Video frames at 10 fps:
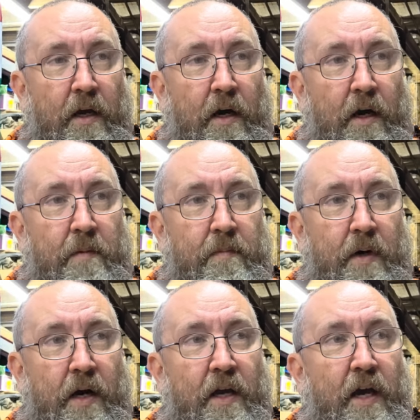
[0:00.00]

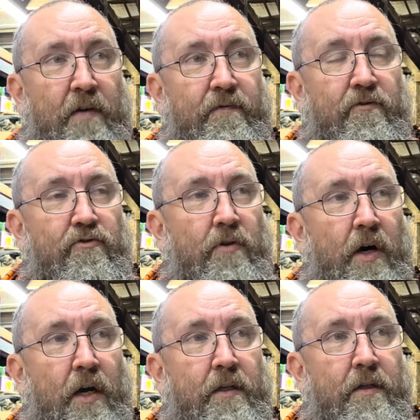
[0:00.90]
I have
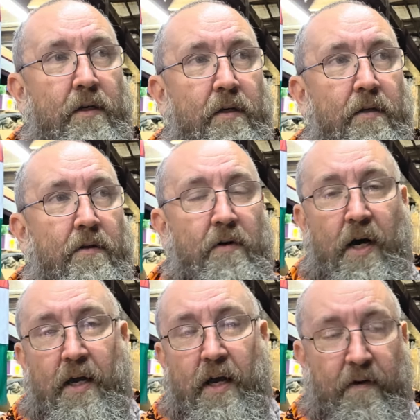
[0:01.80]
tried, or
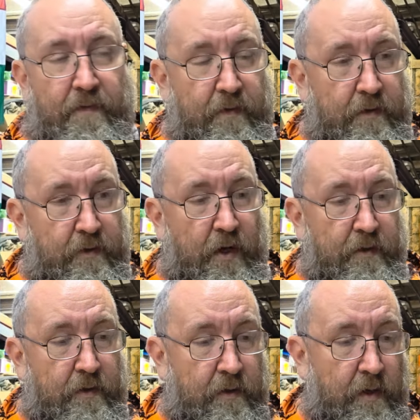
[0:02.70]
I have
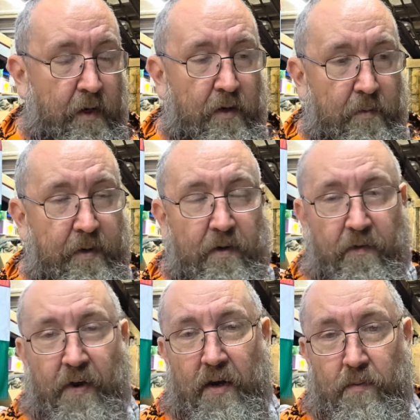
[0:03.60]
done a little bit
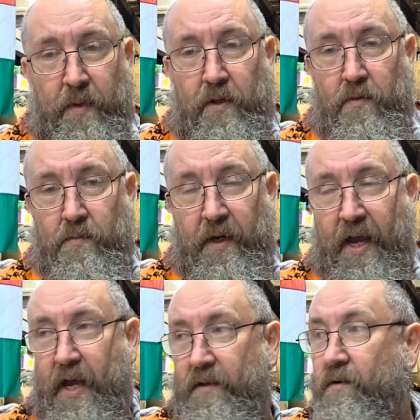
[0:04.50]
of aluminum
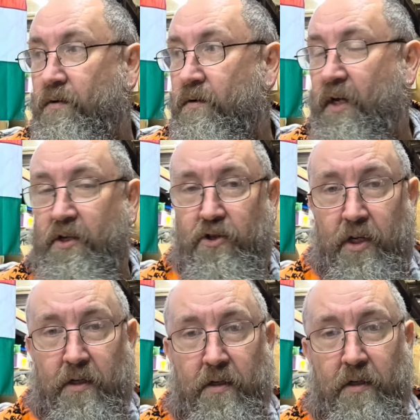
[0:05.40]
can
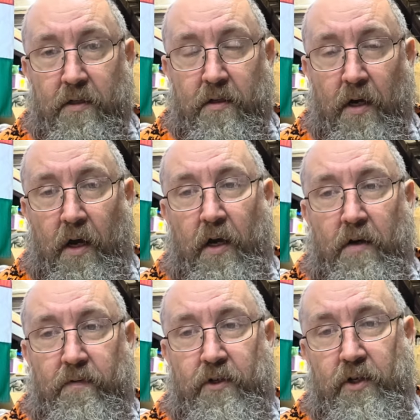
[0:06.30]
catching,
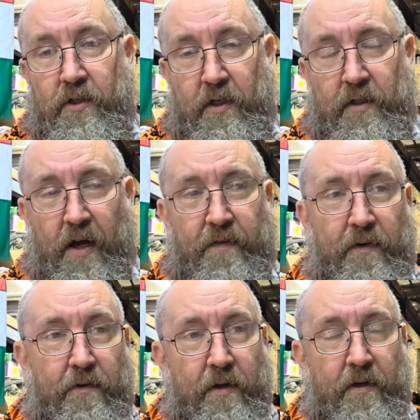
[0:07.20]
which is a
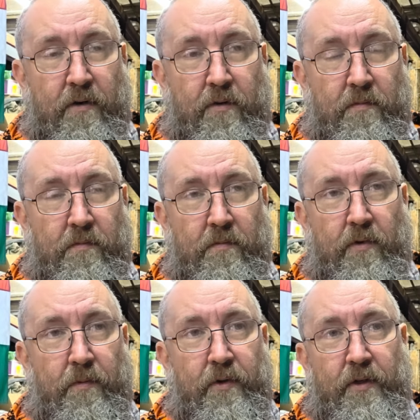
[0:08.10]
knife throwing
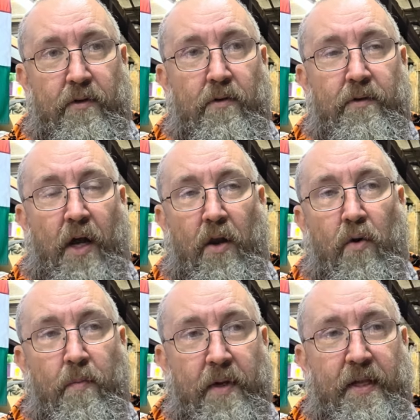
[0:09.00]
community called
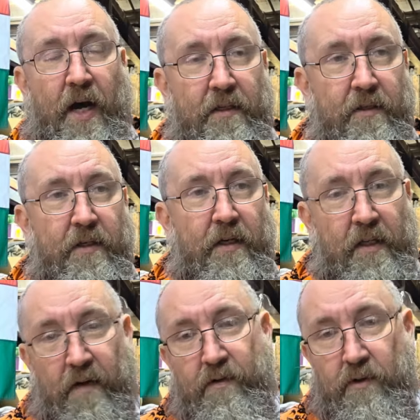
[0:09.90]
Illuminati,
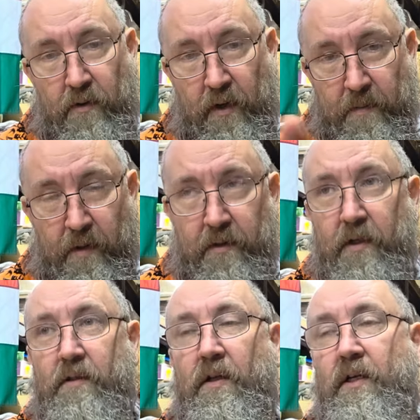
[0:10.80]
and I will talk about
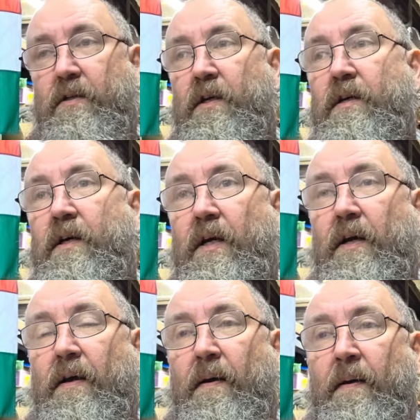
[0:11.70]
that later.
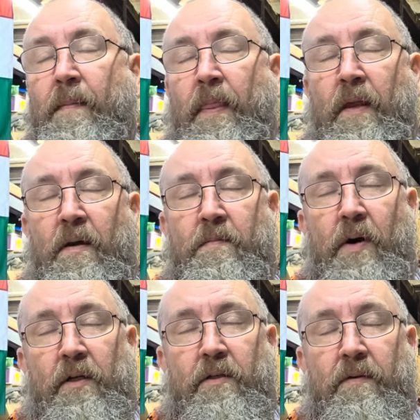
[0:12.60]

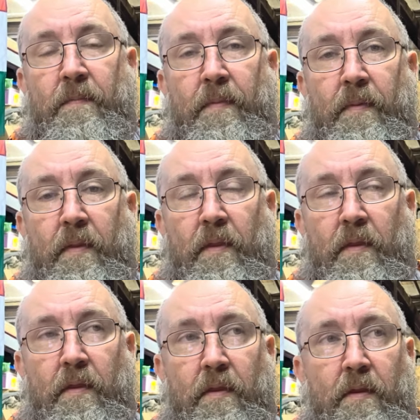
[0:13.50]
But
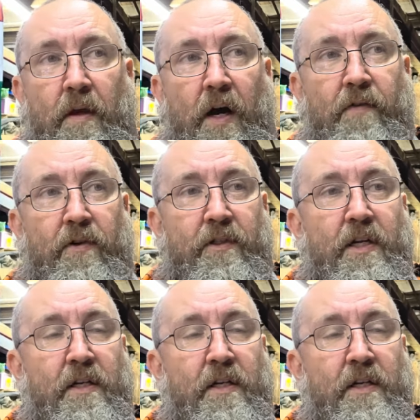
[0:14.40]
I was